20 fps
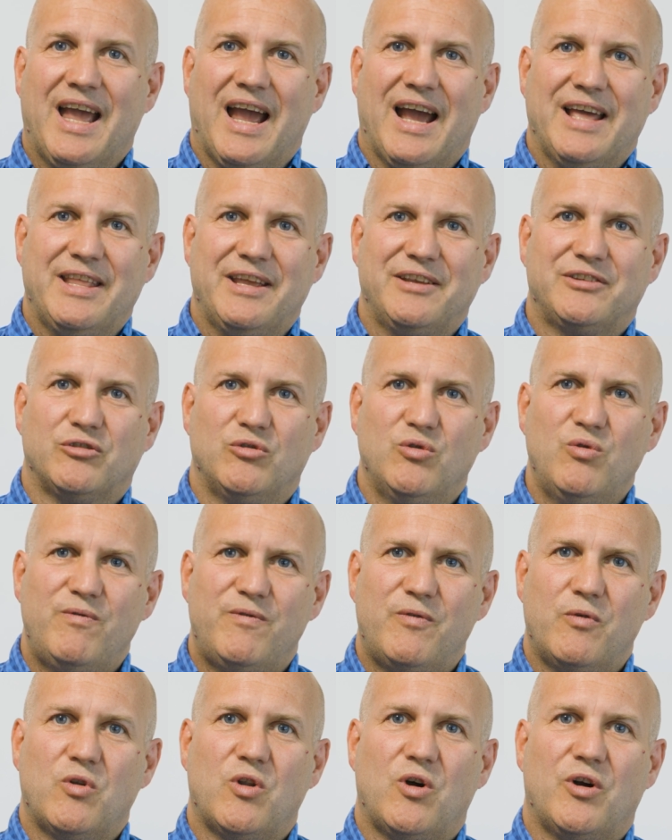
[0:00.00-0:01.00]
And there's an
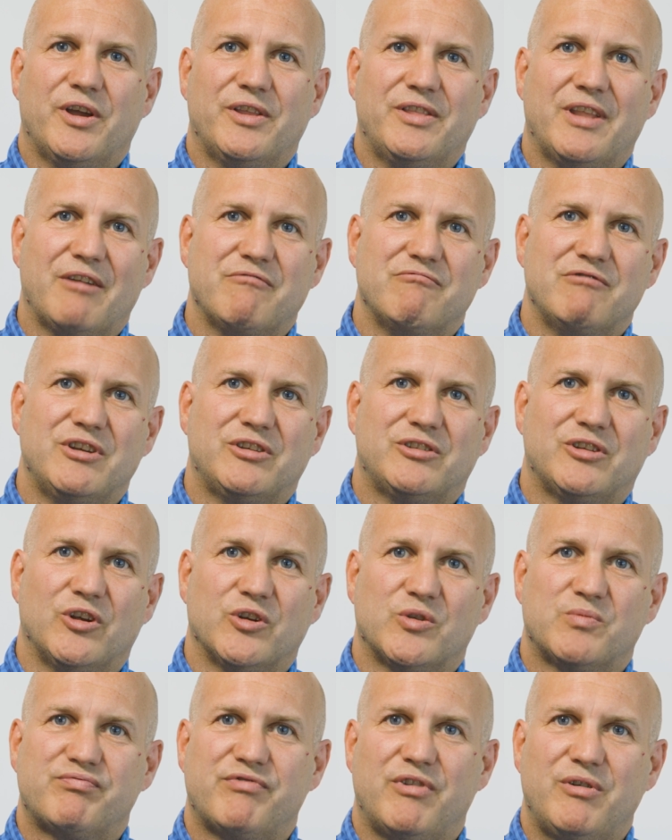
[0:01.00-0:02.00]
awful lot in that
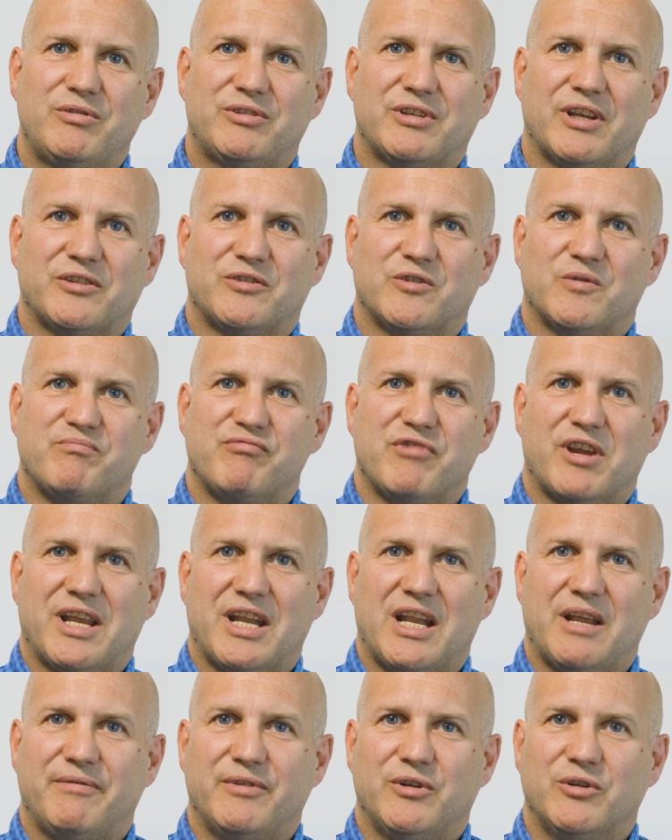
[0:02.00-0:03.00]
research process of bringing
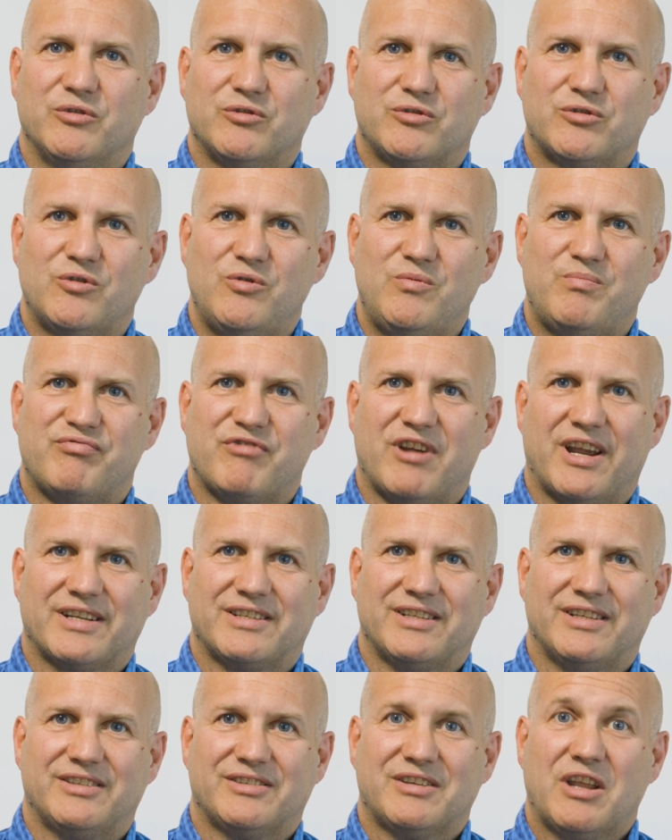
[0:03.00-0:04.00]
evidence to
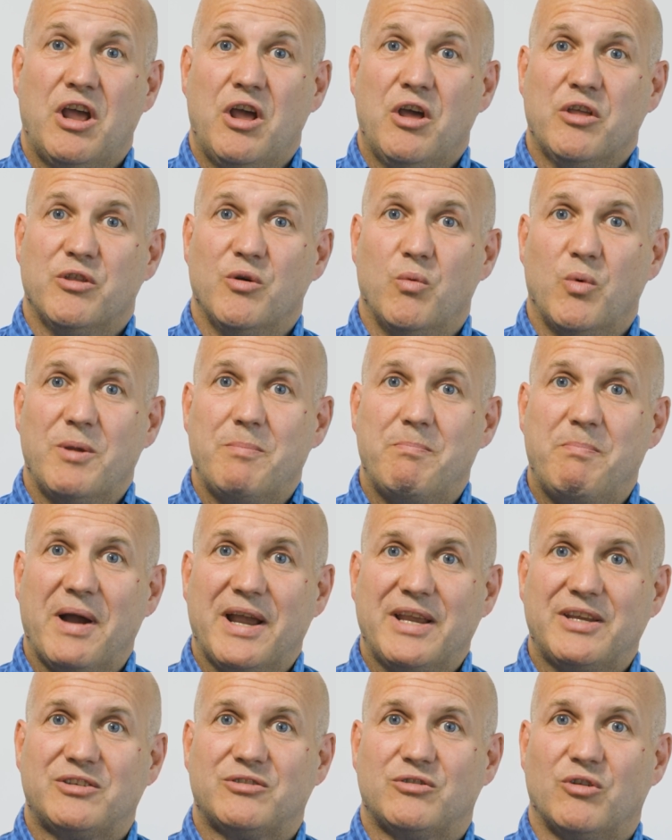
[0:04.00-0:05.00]
practice that we
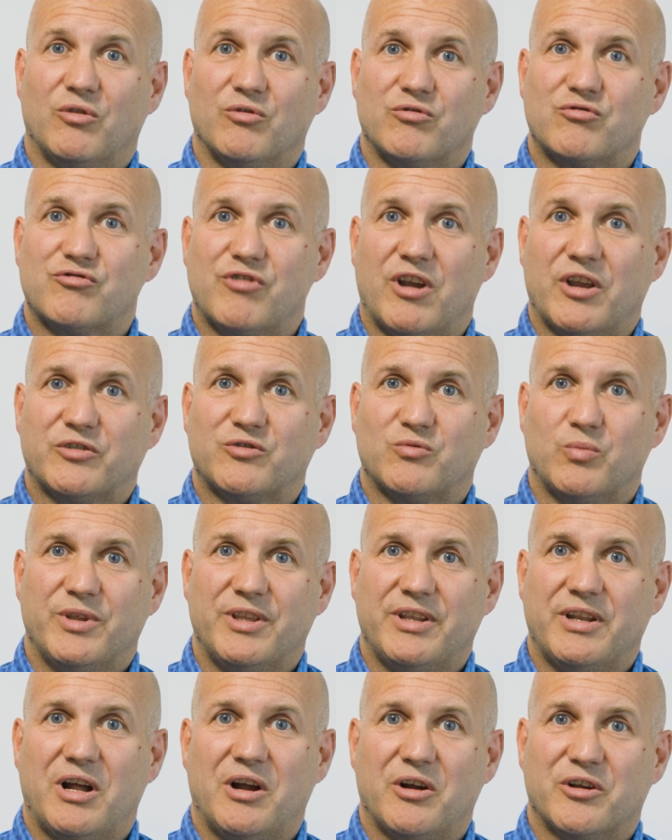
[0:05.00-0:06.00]
based on trust
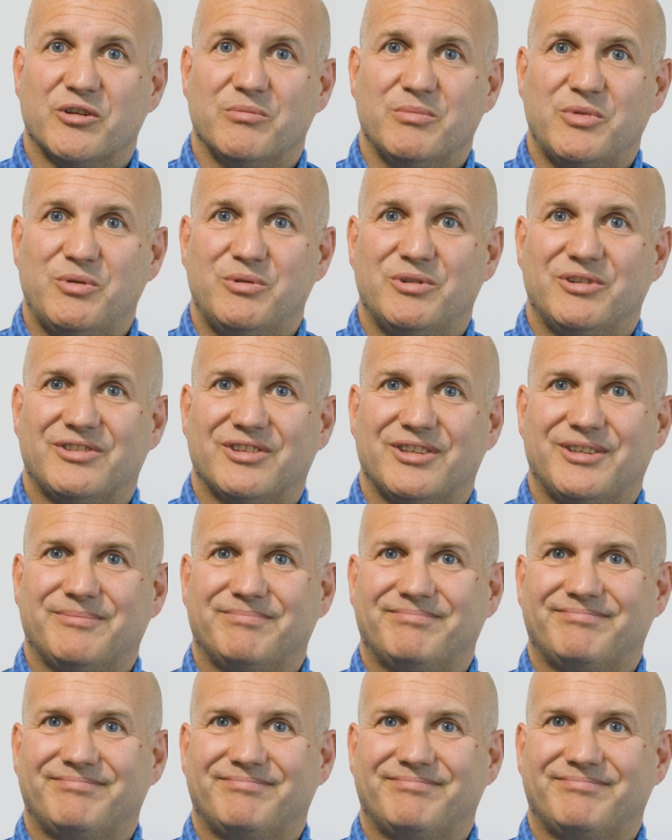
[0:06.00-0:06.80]
within our community.